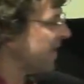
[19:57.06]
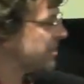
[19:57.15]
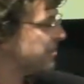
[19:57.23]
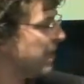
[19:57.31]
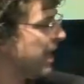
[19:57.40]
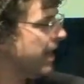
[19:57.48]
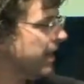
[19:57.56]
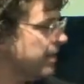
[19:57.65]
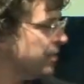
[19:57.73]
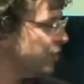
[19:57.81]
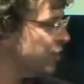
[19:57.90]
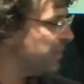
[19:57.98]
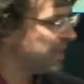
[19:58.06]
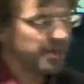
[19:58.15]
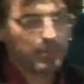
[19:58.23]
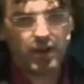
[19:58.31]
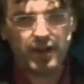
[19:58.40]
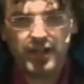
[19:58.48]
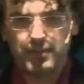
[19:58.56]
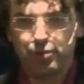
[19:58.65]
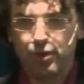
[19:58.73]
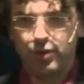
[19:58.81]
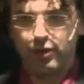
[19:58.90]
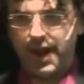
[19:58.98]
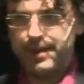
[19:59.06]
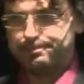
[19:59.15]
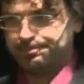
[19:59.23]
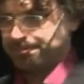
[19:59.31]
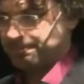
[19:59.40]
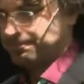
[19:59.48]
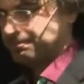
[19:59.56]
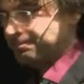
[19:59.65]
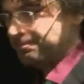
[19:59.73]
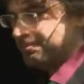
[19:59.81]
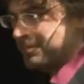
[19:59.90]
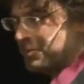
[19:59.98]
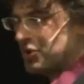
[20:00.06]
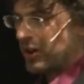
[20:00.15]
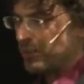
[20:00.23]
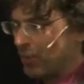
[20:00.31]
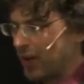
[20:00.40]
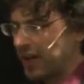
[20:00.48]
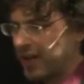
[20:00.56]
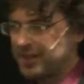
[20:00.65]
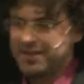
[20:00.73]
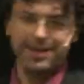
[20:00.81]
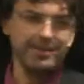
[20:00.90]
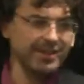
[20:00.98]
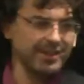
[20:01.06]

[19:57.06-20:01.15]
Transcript: It's my new media marketing program. Sorry, I'm running out of time.